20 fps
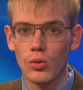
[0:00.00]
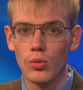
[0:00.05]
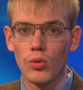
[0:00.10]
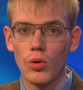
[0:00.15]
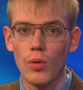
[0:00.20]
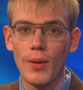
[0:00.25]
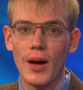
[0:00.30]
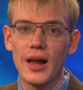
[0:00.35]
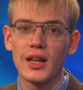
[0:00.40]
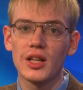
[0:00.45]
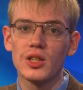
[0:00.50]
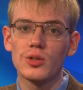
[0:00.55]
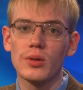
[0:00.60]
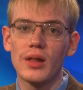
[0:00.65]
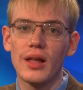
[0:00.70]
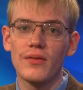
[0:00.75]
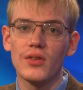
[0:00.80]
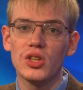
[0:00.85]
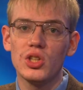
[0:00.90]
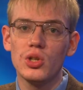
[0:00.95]
Robotics will
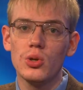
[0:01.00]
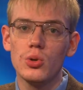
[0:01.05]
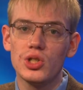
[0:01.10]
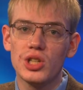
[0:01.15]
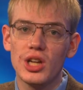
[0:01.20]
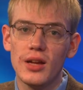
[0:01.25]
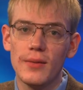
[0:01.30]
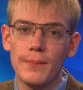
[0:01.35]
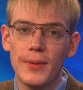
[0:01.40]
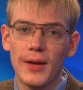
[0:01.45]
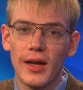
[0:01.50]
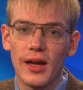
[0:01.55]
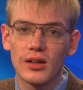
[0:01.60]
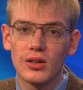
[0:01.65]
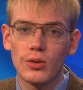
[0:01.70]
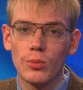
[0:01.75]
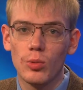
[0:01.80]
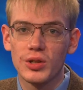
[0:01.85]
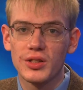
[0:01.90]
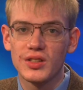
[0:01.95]
have a huge impact
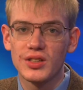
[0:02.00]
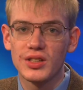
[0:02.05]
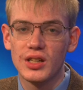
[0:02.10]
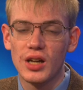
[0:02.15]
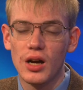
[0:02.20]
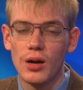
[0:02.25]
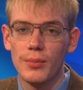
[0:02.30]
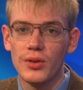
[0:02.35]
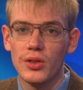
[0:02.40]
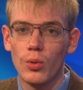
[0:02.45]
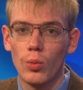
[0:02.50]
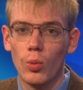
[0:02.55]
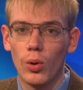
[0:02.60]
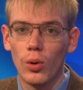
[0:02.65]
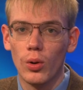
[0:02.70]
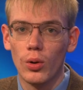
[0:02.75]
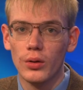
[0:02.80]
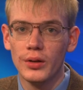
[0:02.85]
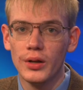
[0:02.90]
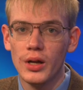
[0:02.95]
on what's to come in the
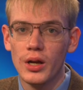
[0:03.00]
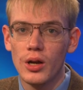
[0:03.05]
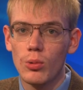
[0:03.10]
world.